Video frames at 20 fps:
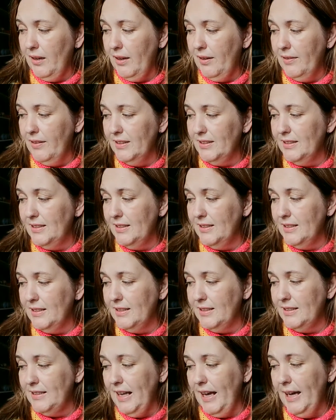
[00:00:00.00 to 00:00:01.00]
And this is the
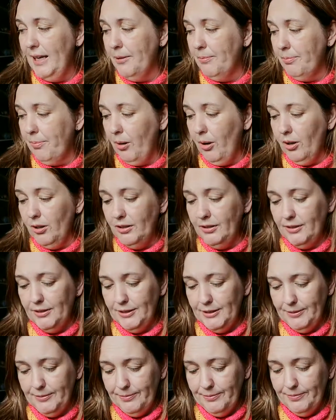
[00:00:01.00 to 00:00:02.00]
sad part
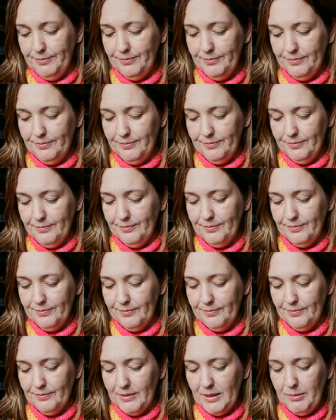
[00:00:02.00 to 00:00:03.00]

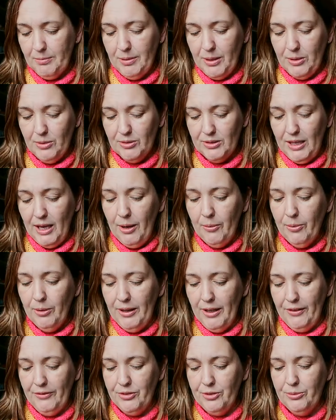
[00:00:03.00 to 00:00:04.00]
because I will
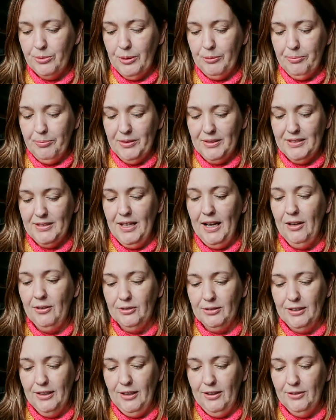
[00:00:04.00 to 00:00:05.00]
have to rip this
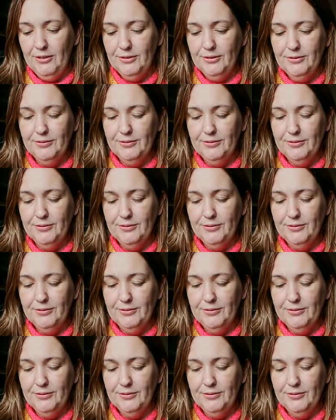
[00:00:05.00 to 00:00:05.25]
out now.